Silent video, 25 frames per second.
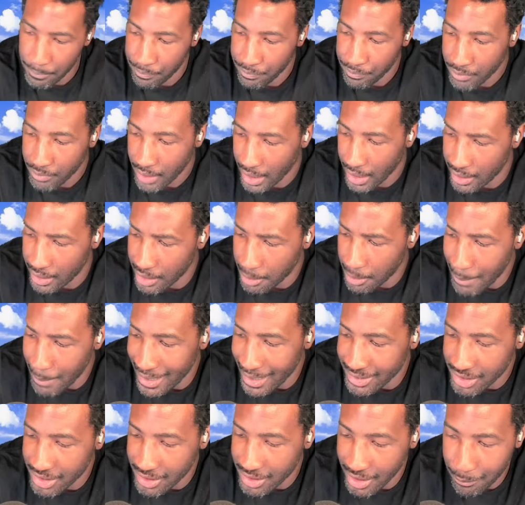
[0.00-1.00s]
And then
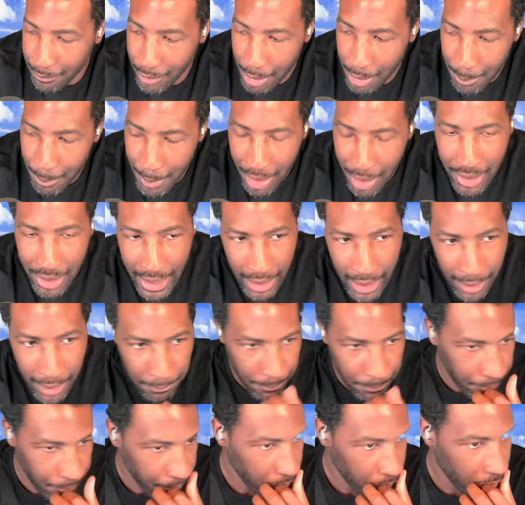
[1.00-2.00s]
magic link for email. Yeah.
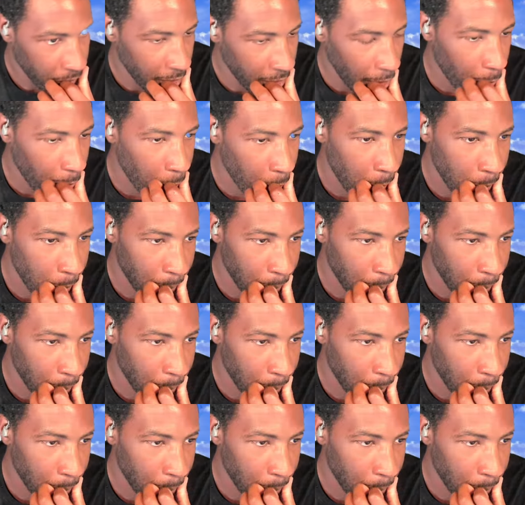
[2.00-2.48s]
So